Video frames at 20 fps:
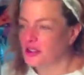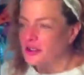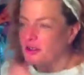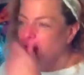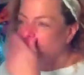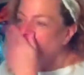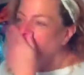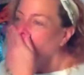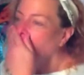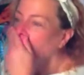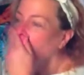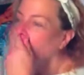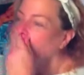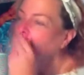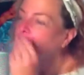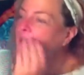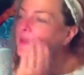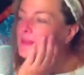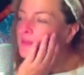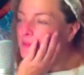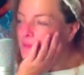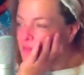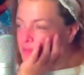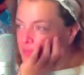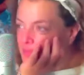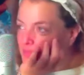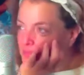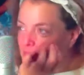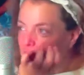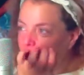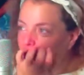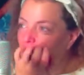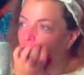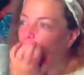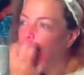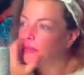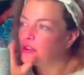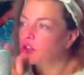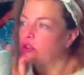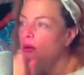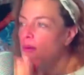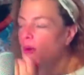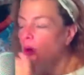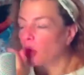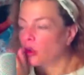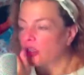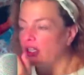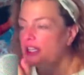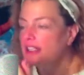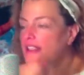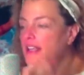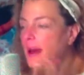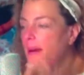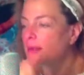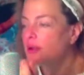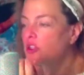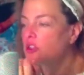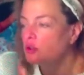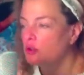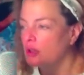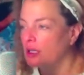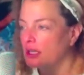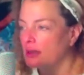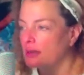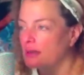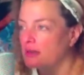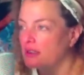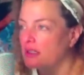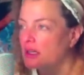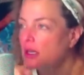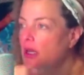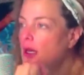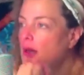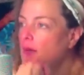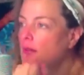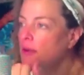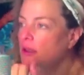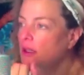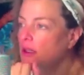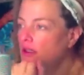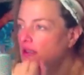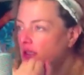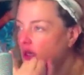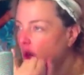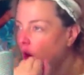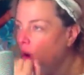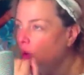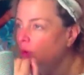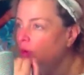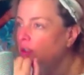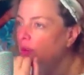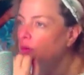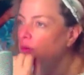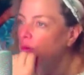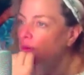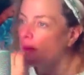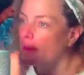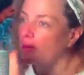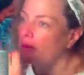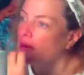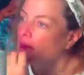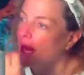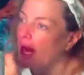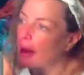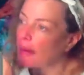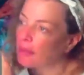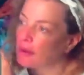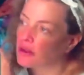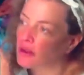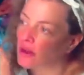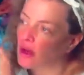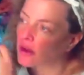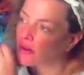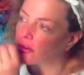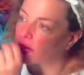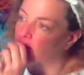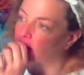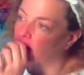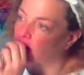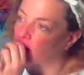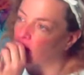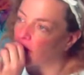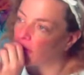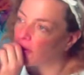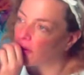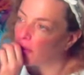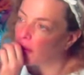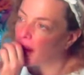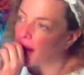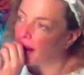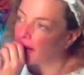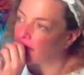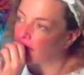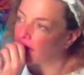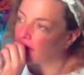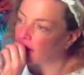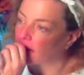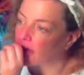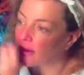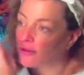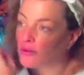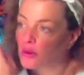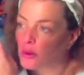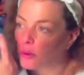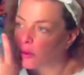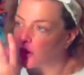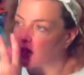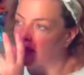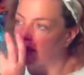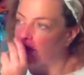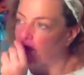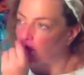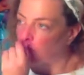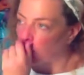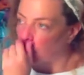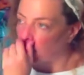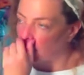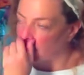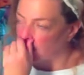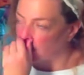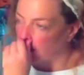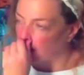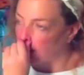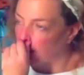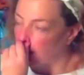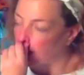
no, I you. Oh, okay. The happy dreamer only has happy dreams because they only remember the happy thoughts of the past. If well, and literally